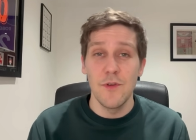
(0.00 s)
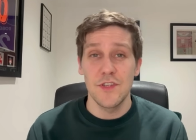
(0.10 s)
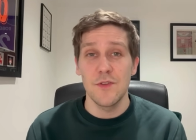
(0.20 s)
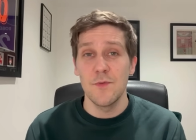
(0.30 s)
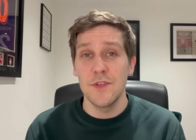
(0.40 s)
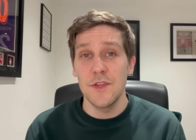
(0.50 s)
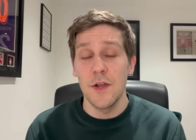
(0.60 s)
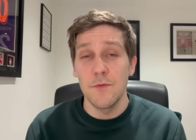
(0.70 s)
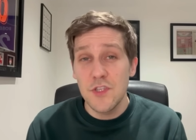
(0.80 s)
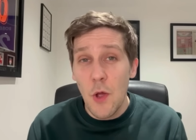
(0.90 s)
was
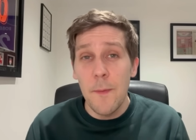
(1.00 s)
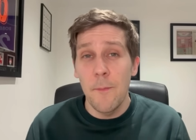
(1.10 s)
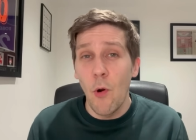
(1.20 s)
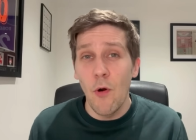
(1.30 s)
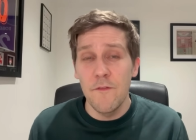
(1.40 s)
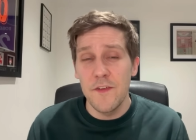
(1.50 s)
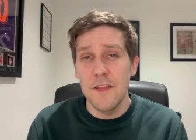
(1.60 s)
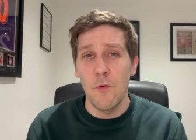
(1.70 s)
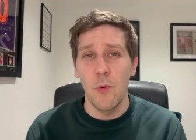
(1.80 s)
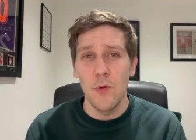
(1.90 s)
so important for
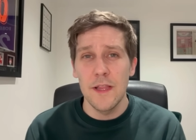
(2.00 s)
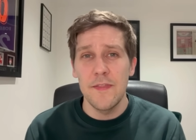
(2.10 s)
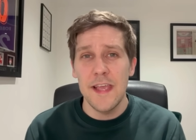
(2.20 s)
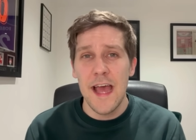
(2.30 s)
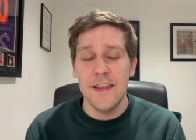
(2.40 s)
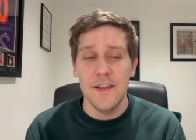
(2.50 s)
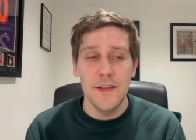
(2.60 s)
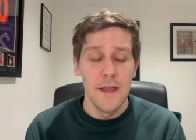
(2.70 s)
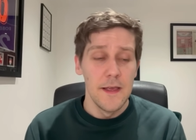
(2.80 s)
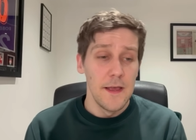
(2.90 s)
Liverpool in the end.
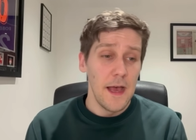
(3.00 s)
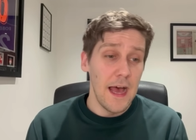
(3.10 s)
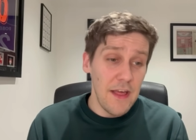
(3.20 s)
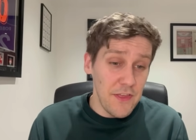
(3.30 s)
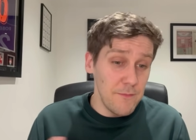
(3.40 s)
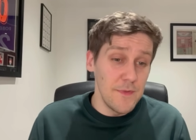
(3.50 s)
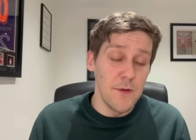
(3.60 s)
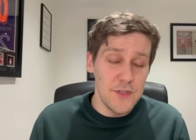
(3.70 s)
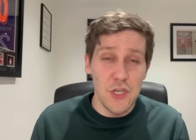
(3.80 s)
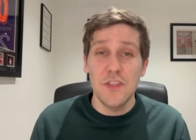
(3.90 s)
And I think
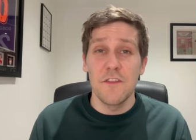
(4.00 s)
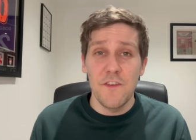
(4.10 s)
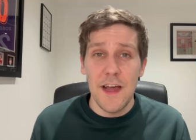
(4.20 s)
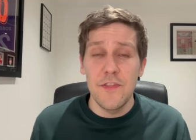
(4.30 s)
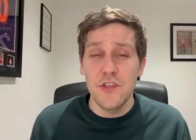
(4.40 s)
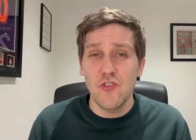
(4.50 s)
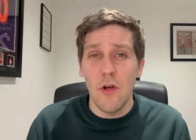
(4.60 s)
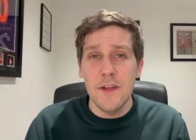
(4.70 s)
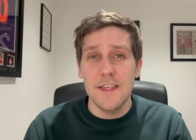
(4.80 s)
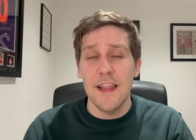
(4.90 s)
it justified the
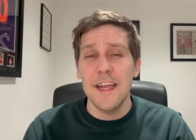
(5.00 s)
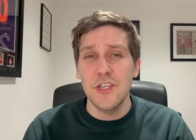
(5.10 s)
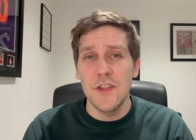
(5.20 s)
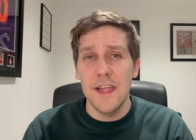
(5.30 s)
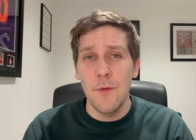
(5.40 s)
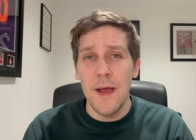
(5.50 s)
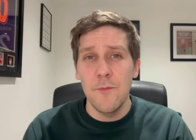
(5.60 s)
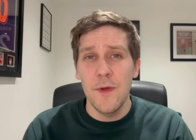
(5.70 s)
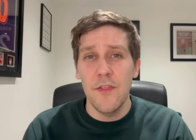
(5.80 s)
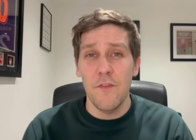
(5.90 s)
strong selection that he
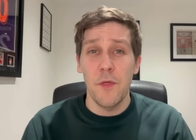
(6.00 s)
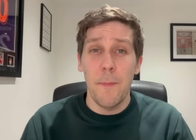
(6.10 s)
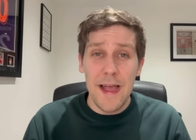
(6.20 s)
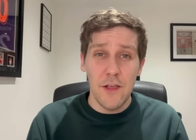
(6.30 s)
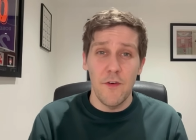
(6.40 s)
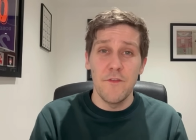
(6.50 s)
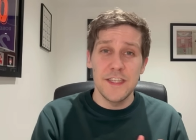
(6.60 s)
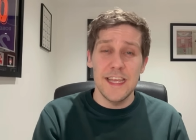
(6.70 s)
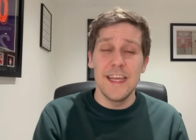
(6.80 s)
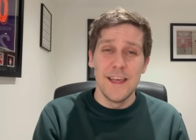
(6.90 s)
went with off the back of
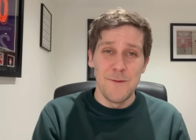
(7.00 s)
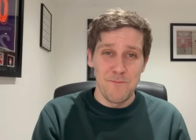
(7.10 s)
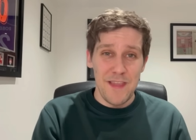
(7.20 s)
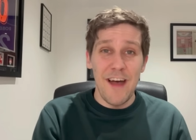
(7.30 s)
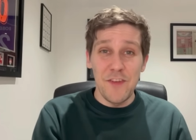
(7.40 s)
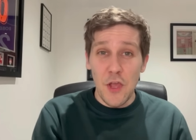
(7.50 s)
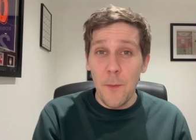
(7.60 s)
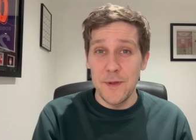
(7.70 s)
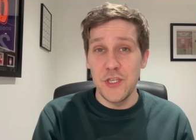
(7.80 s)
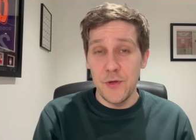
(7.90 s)
obviously having the
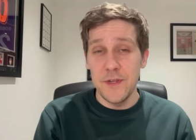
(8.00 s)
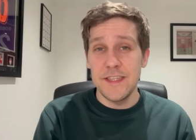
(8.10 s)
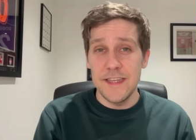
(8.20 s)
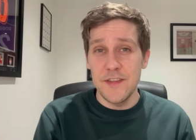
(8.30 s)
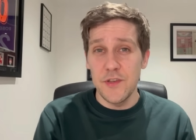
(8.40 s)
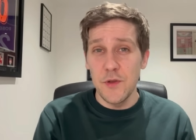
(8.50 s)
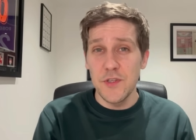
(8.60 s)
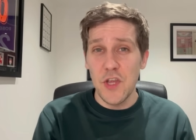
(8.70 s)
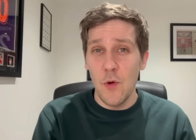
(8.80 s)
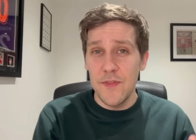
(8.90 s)
opportunity to do
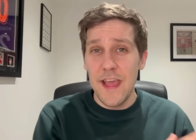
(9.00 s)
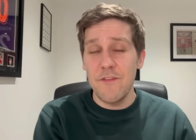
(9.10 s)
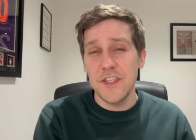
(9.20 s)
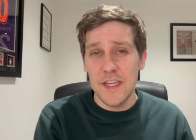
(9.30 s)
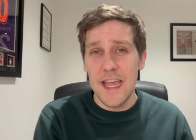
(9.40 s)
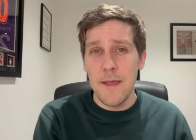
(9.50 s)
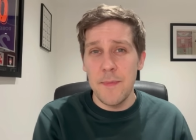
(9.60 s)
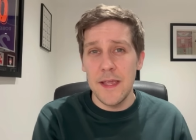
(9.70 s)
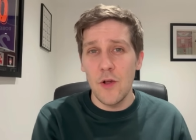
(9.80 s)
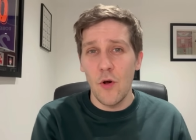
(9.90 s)
so with the Everton game
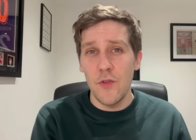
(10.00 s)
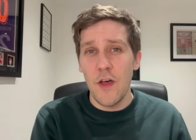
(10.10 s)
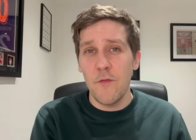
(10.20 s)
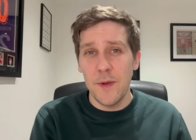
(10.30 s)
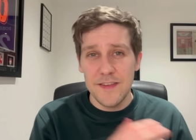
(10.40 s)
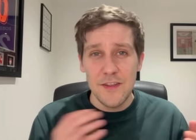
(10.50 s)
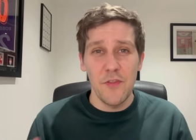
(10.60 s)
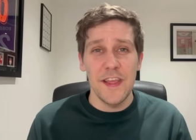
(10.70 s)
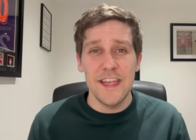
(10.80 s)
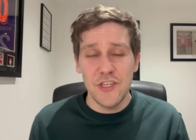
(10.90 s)
being called off. But I still
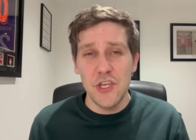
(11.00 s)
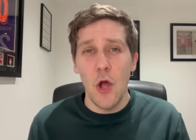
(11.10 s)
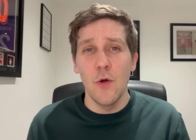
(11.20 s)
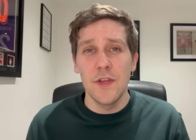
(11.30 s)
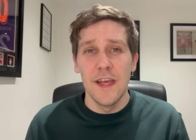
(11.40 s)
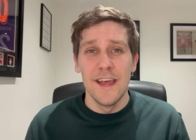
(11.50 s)
think it showed